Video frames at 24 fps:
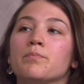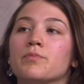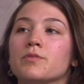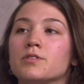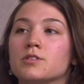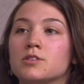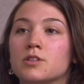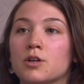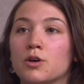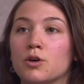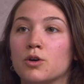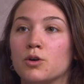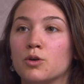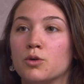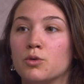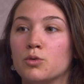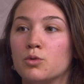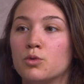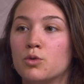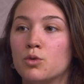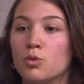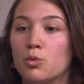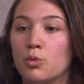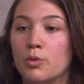
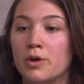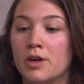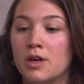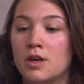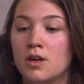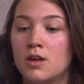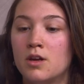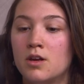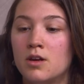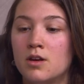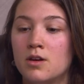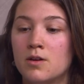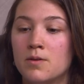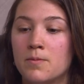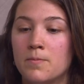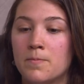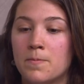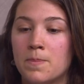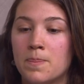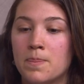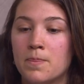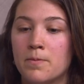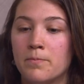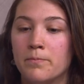so we,
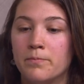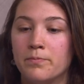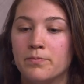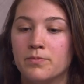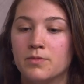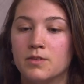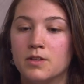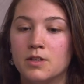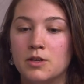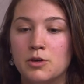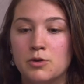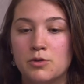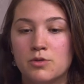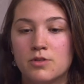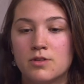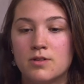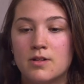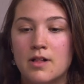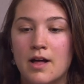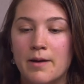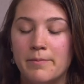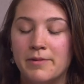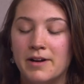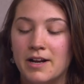the Youth
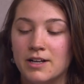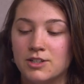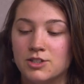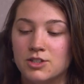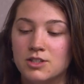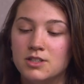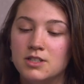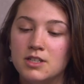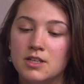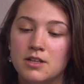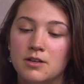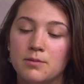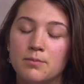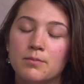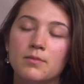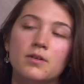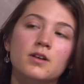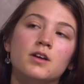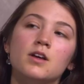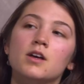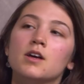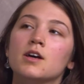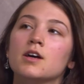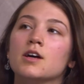Climate Action Team,
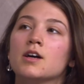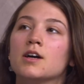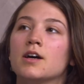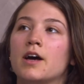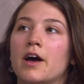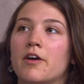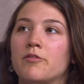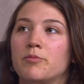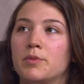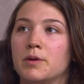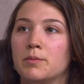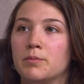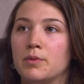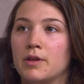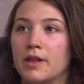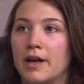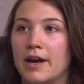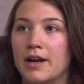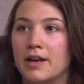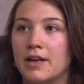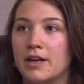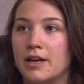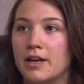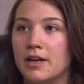have been
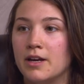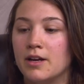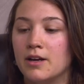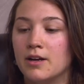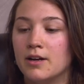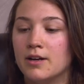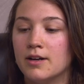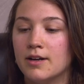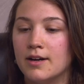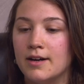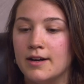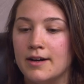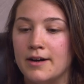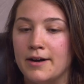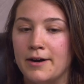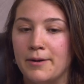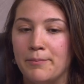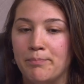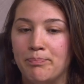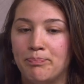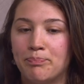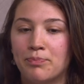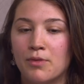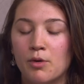planning,
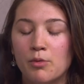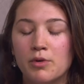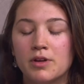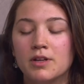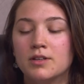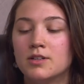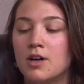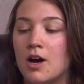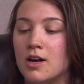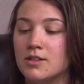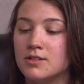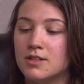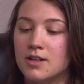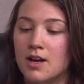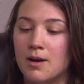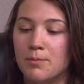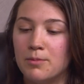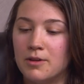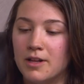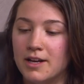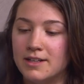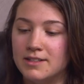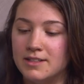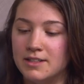we tossed a
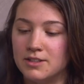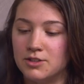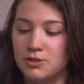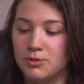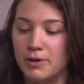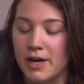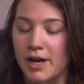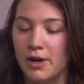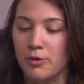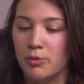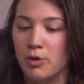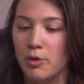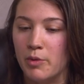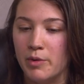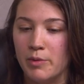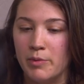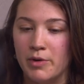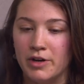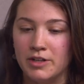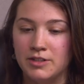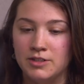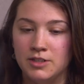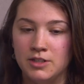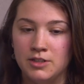couple ideas around what we
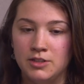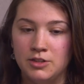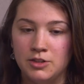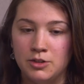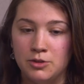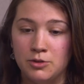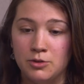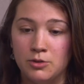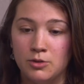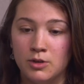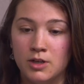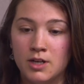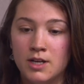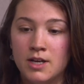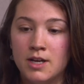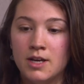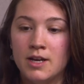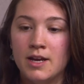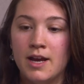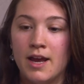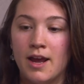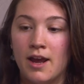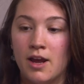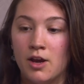wanted to do,
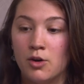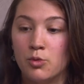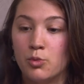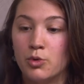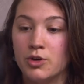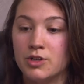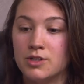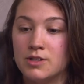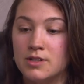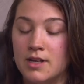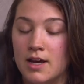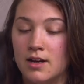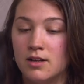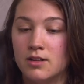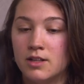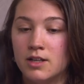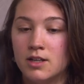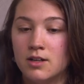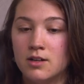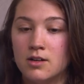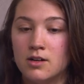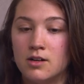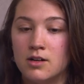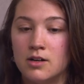and we're
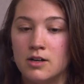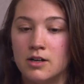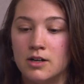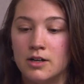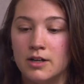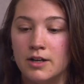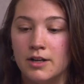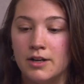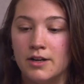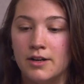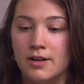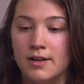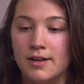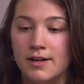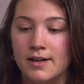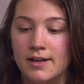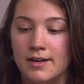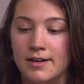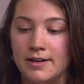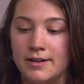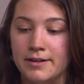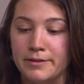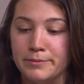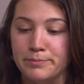settling on
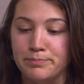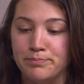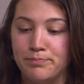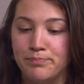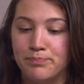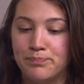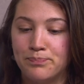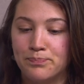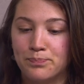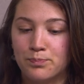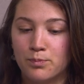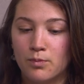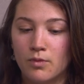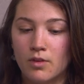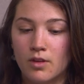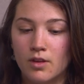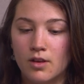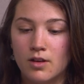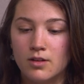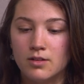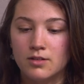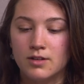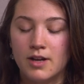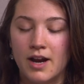
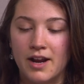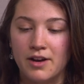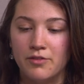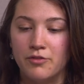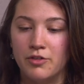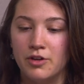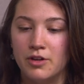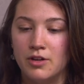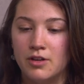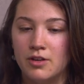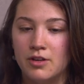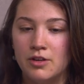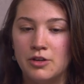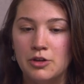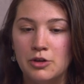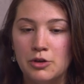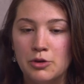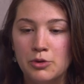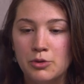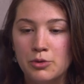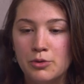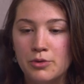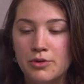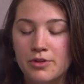kind of a
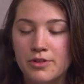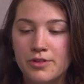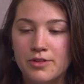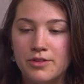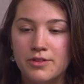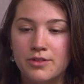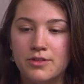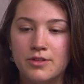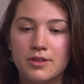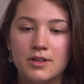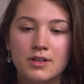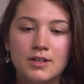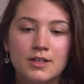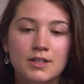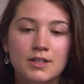youth